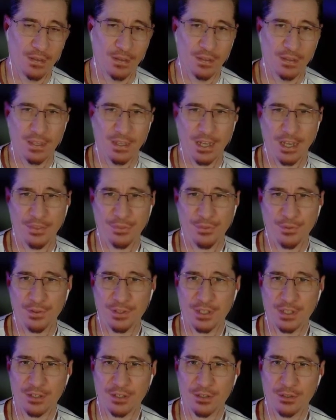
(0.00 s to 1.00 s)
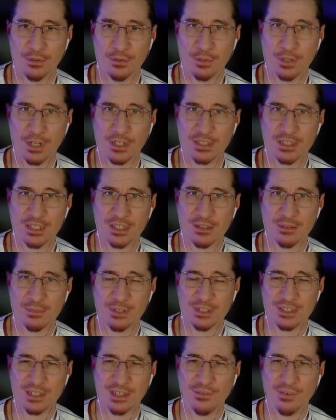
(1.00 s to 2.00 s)
Yeah, I thought that too, and I said to
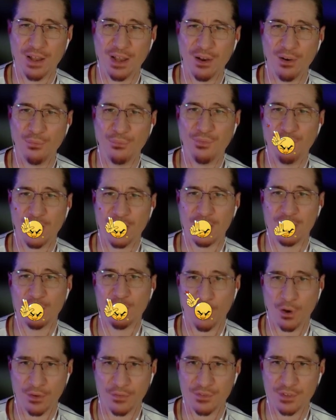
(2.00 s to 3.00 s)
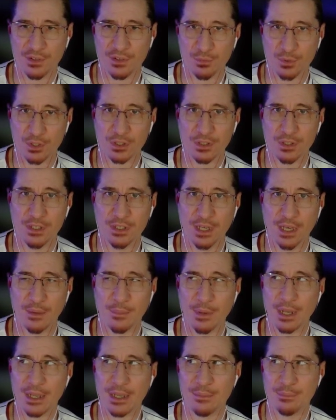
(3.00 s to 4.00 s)
myself, how often really am
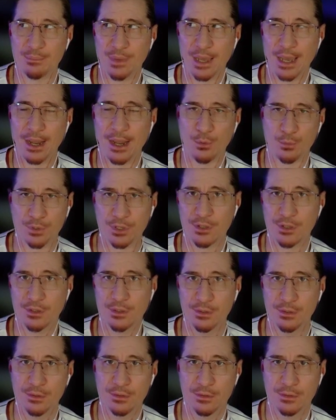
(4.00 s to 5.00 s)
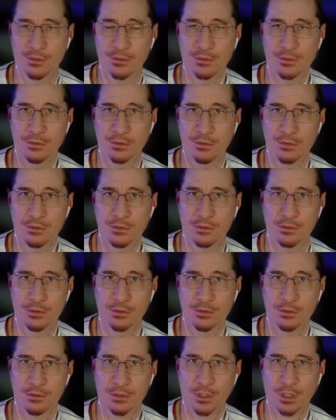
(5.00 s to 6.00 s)
I out?
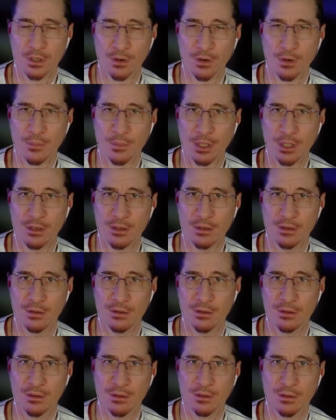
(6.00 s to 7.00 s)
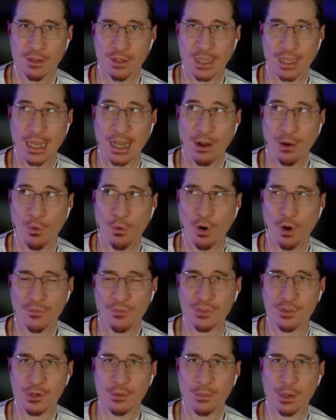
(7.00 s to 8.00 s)
Do you know what I mean? Like, how
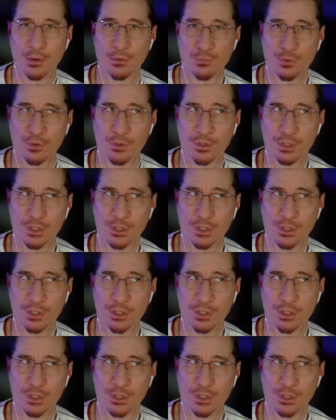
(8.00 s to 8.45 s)
often am I really